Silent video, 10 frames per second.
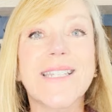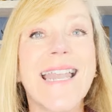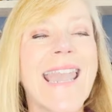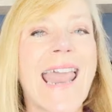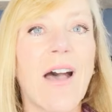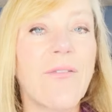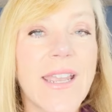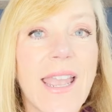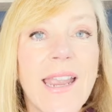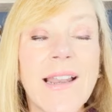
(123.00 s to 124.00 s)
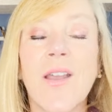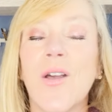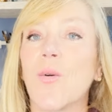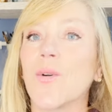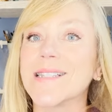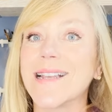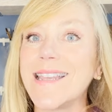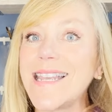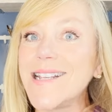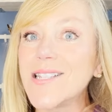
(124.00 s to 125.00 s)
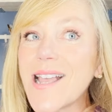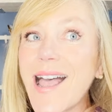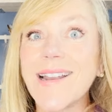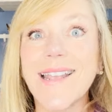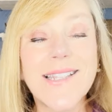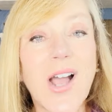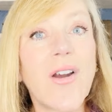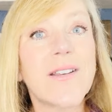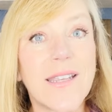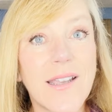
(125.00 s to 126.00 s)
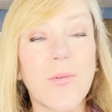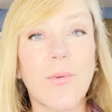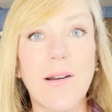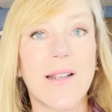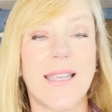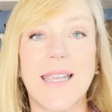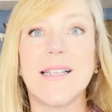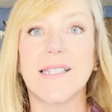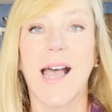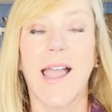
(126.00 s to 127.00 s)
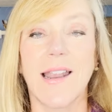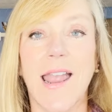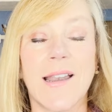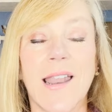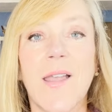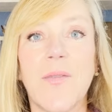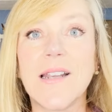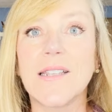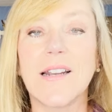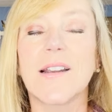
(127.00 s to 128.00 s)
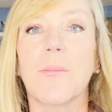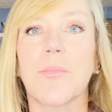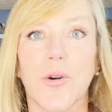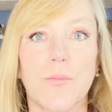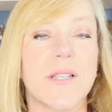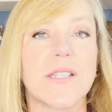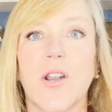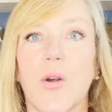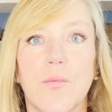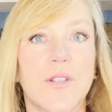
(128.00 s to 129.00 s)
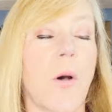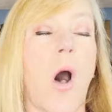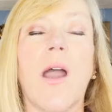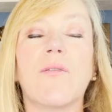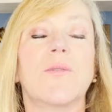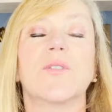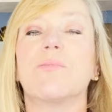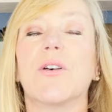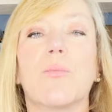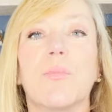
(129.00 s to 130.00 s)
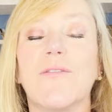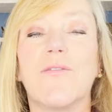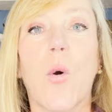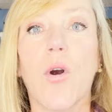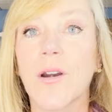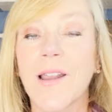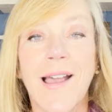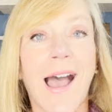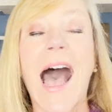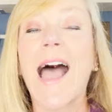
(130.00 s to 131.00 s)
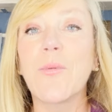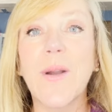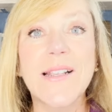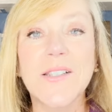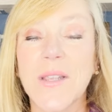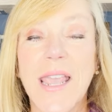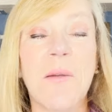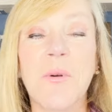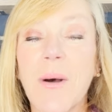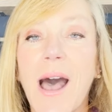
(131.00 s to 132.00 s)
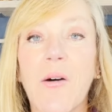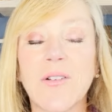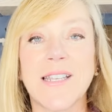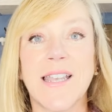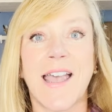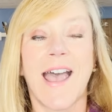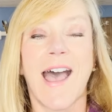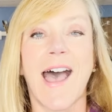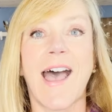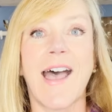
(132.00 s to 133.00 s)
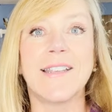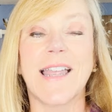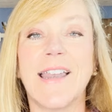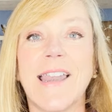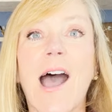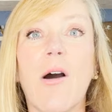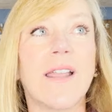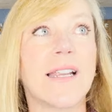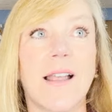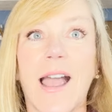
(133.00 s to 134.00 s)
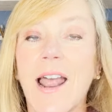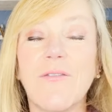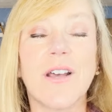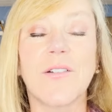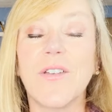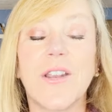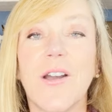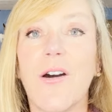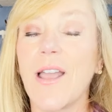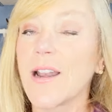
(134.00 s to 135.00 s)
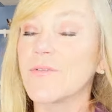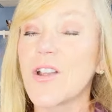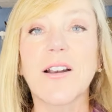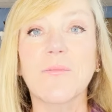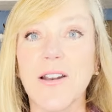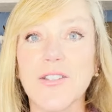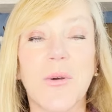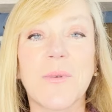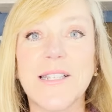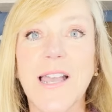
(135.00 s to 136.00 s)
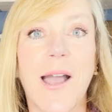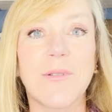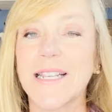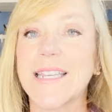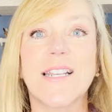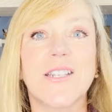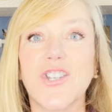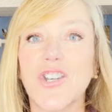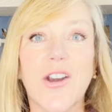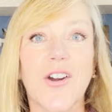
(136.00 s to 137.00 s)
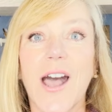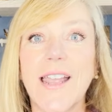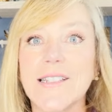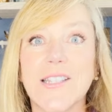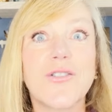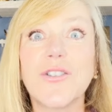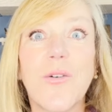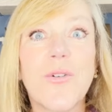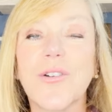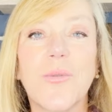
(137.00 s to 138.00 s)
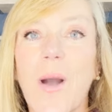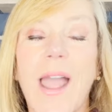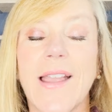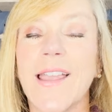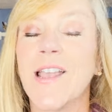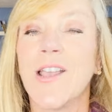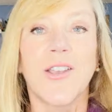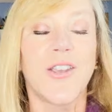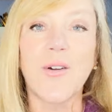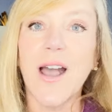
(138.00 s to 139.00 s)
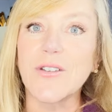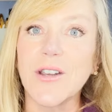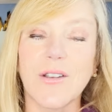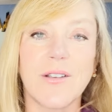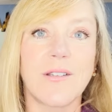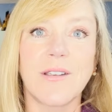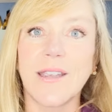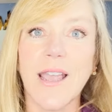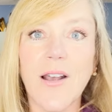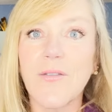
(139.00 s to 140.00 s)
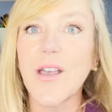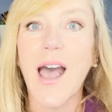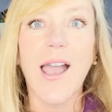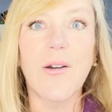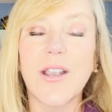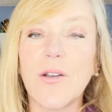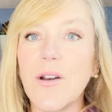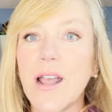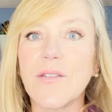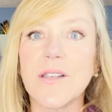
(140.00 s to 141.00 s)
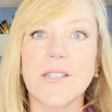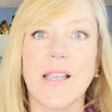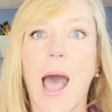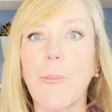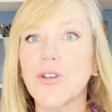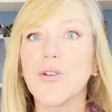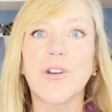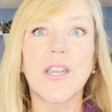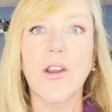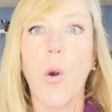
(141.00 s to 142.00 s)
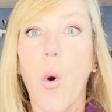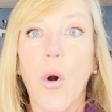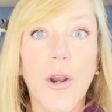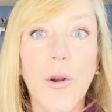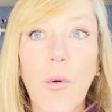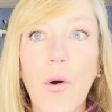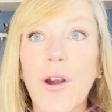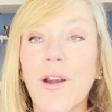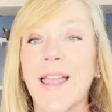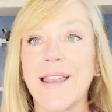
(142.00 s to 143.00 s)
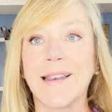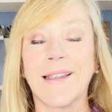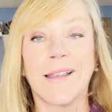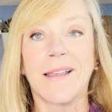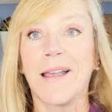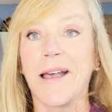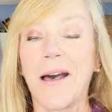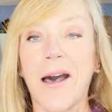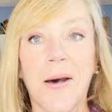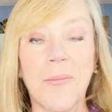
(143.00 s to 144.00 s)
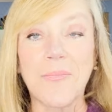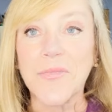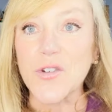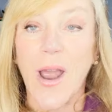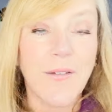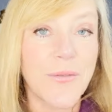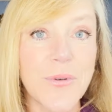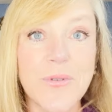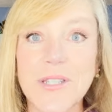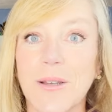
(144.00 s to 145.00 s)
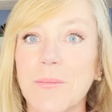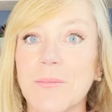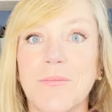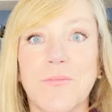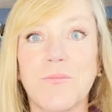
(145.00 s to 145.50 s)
to navigate, whereas on the East Side, it's hard to get around on the East Side, and and they did it on purpose. You know, it was everything was built before highways came about, and and now like and I've done a video and I've talked about it so many times. Like to get to Shaker Heights, there's no good way. You have to get off the highway, go down this opportunity corridor, and um, drive through some